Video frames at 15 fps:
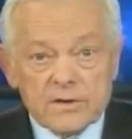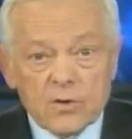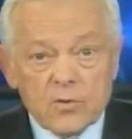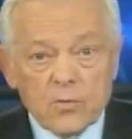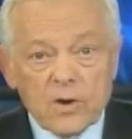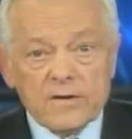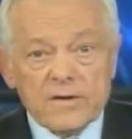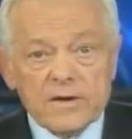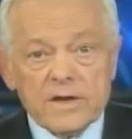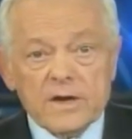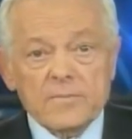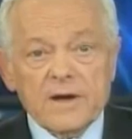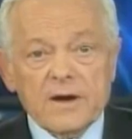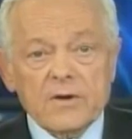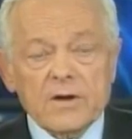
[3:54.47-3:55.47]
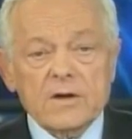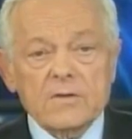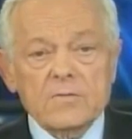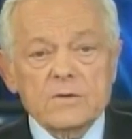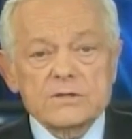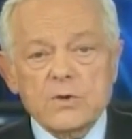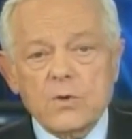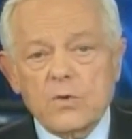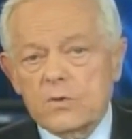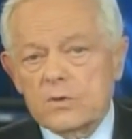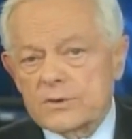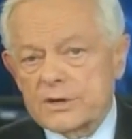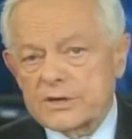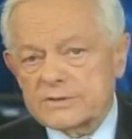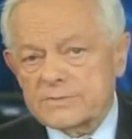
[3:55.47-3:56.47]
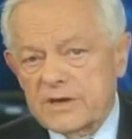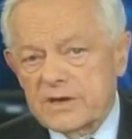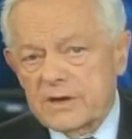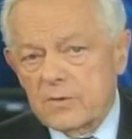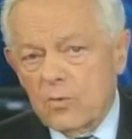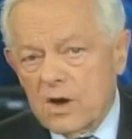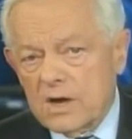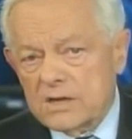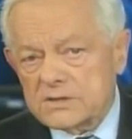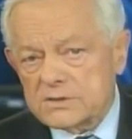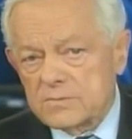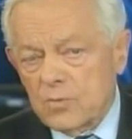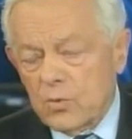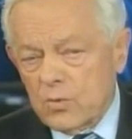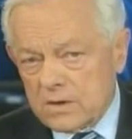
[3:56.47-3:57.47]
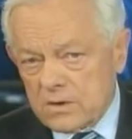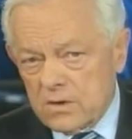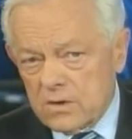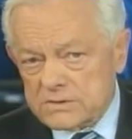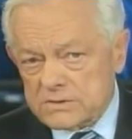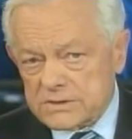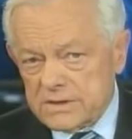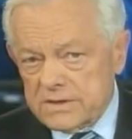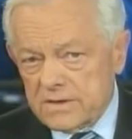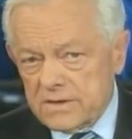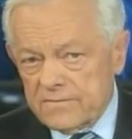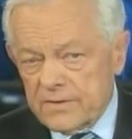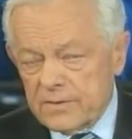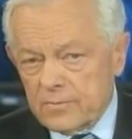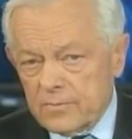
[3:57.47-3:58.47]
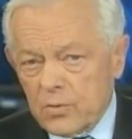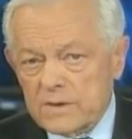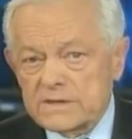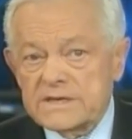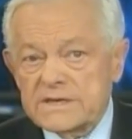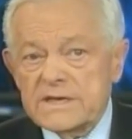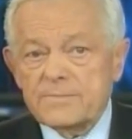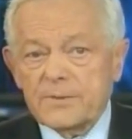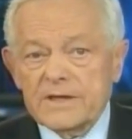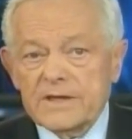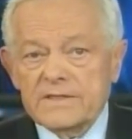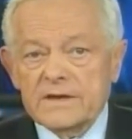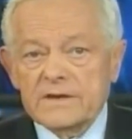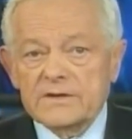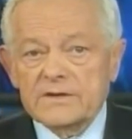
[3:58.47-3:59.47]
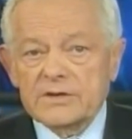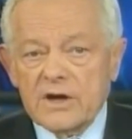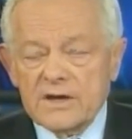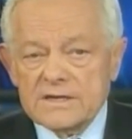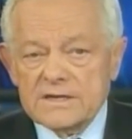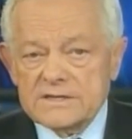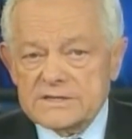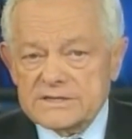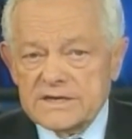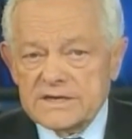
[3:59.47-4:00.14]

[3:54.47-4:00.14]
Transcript: Nowhere in America was all this being watched more closely or felt more deeply than Dodge